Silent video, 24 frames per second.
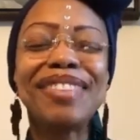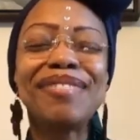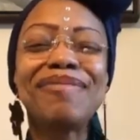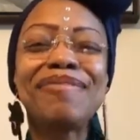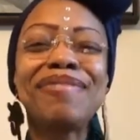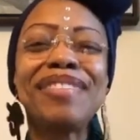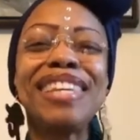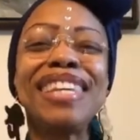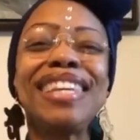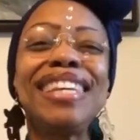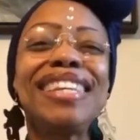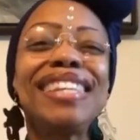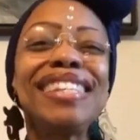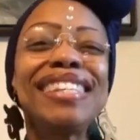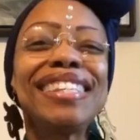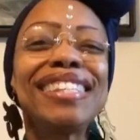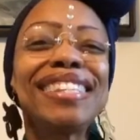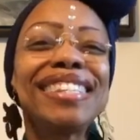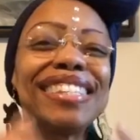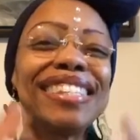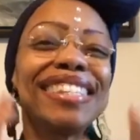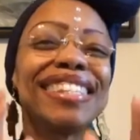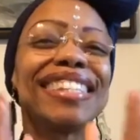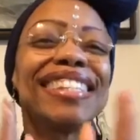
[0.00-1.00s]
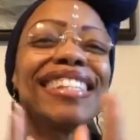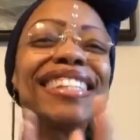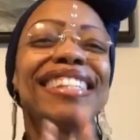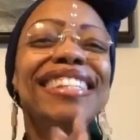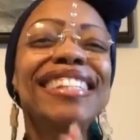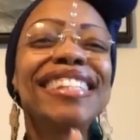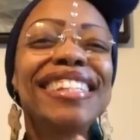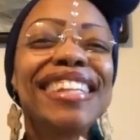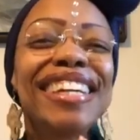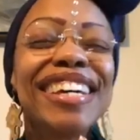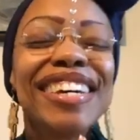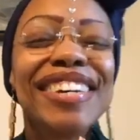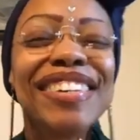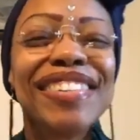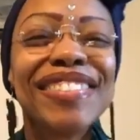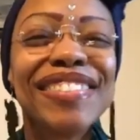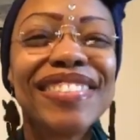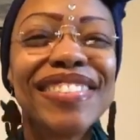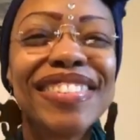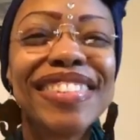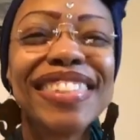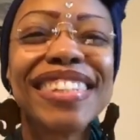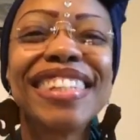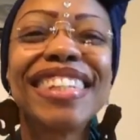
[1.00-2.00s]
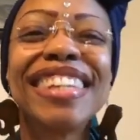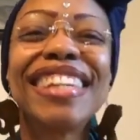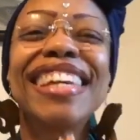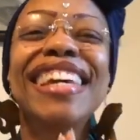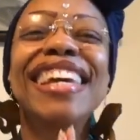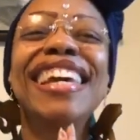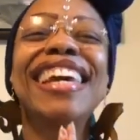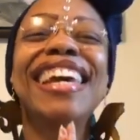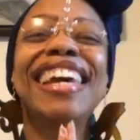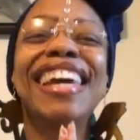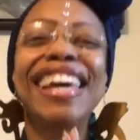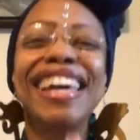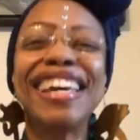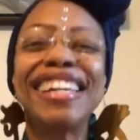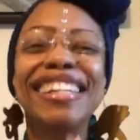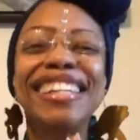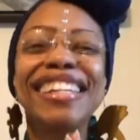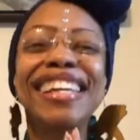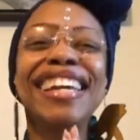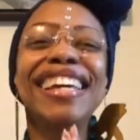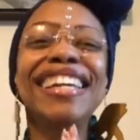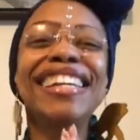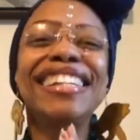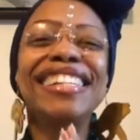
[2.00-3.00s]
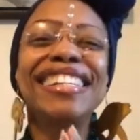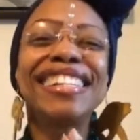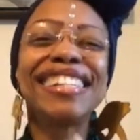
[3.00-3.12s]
Peace, love, and light.